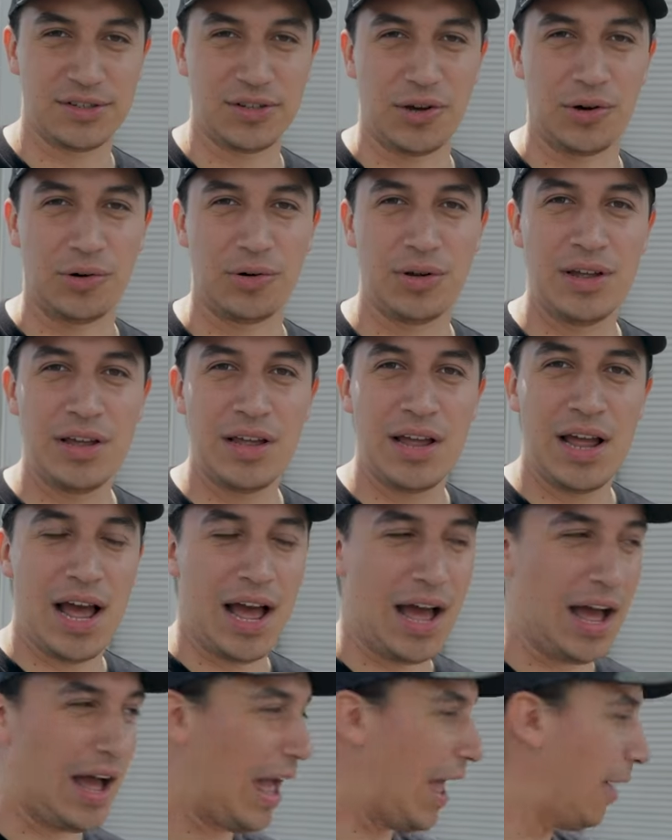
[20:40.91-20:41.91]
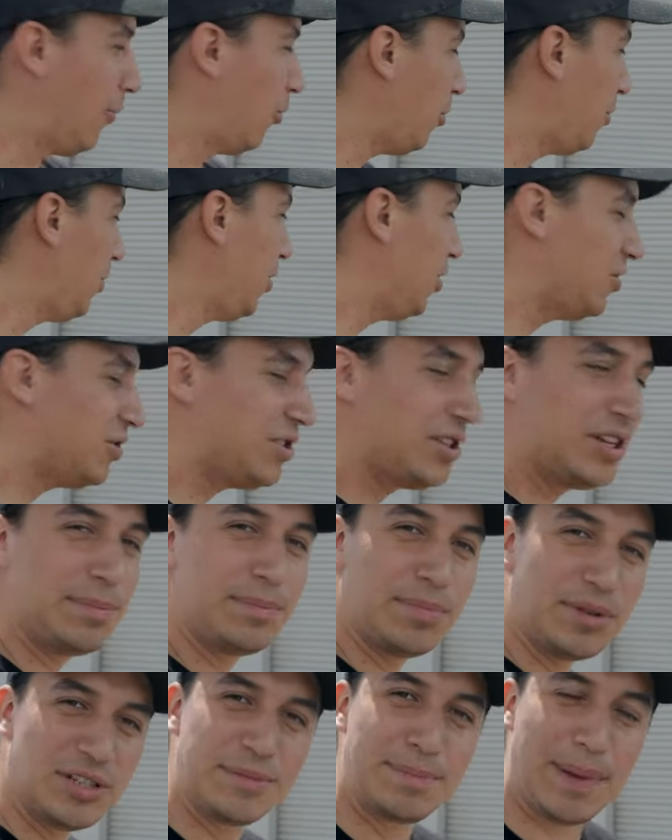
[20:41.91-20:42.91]
So I will be using it,
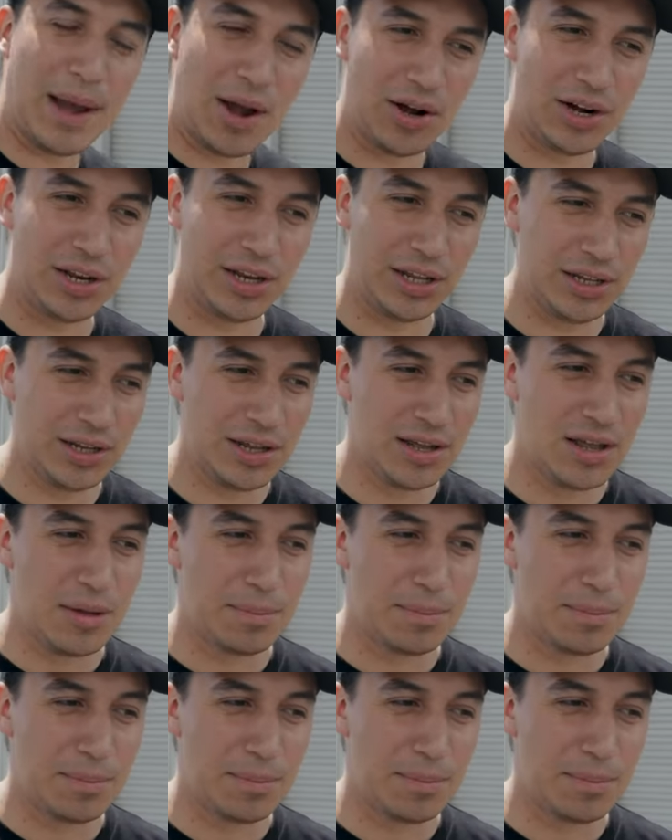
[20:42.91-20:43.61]
but sparingly.